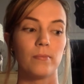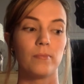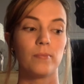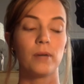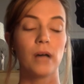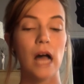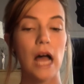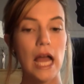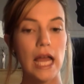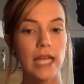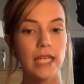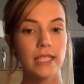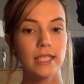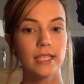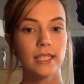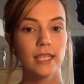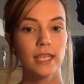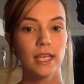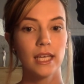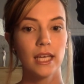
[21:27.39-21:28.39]
But
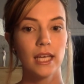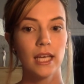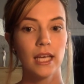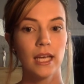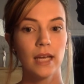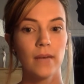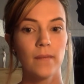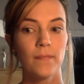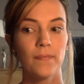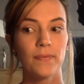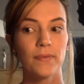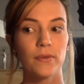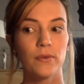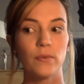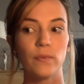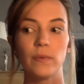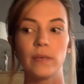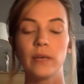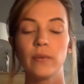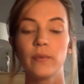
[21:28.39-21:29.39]

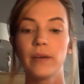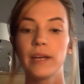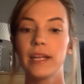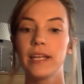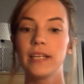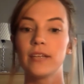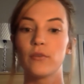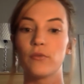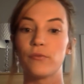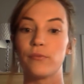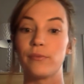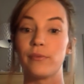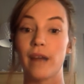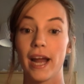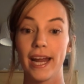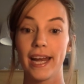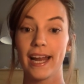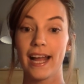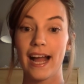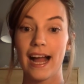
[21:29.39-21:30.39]
we went
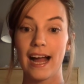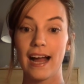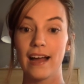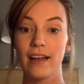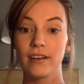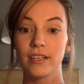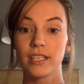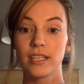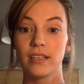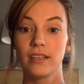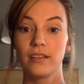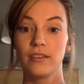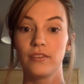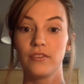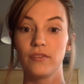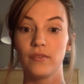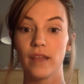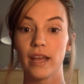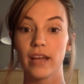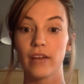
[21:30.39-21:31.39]
right at
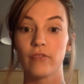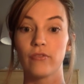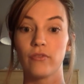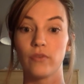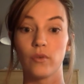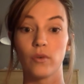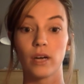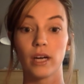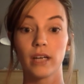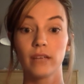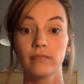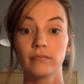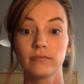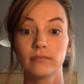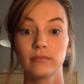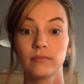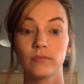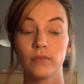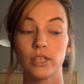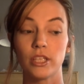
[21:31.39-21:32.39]
like 4,
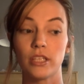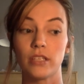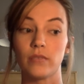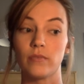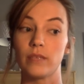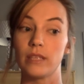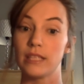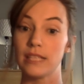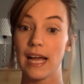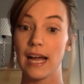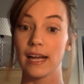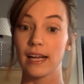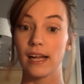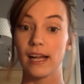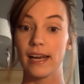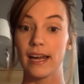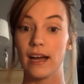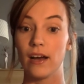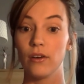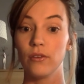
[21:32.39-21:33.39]
which is when Zach
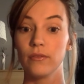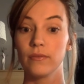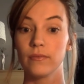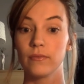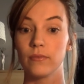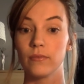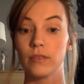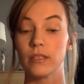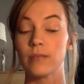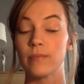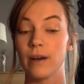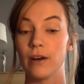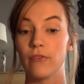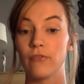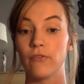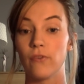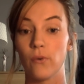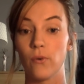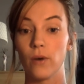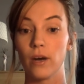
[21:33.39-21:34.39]
got out. It was
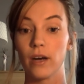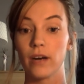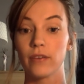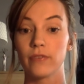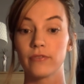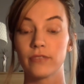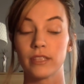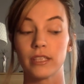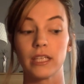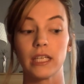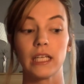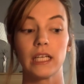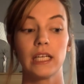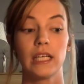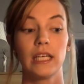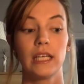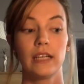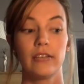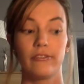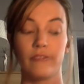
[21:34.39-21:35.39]
about 4 for
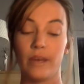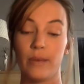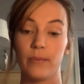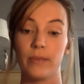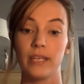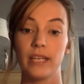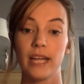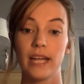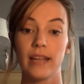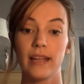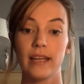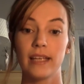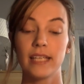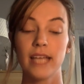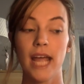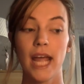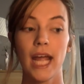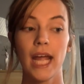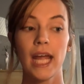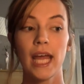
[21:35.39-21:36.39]
family day that
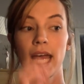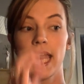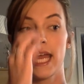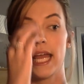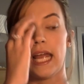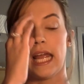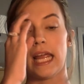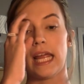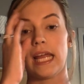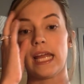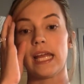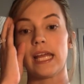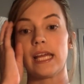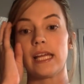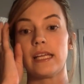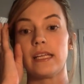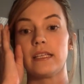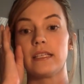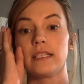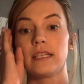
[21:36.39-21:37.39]
day.
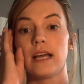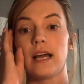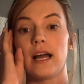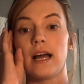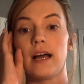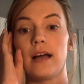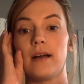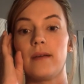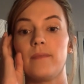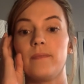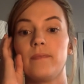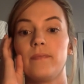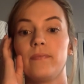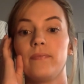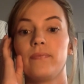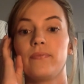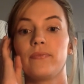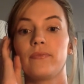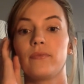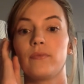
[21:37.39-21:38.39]
And
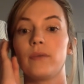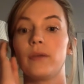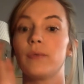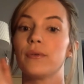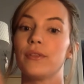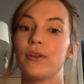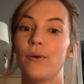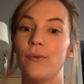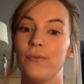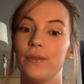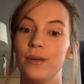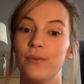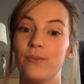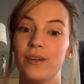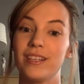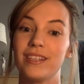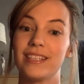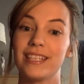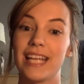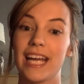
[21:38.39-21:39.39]
we were the only
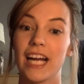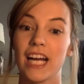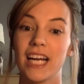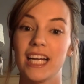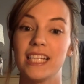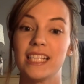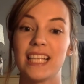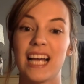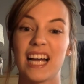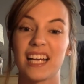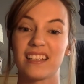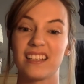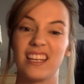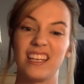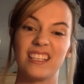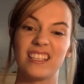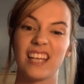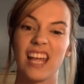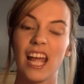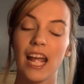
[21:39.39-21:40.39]
ones there. And Zach's in
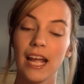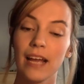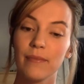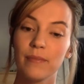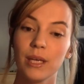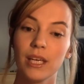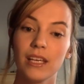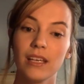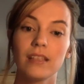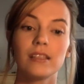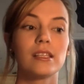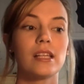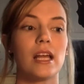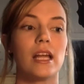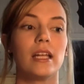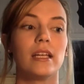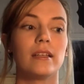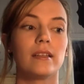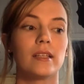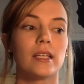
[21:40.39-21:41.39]
his camis,
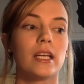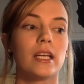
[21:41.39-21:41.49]
and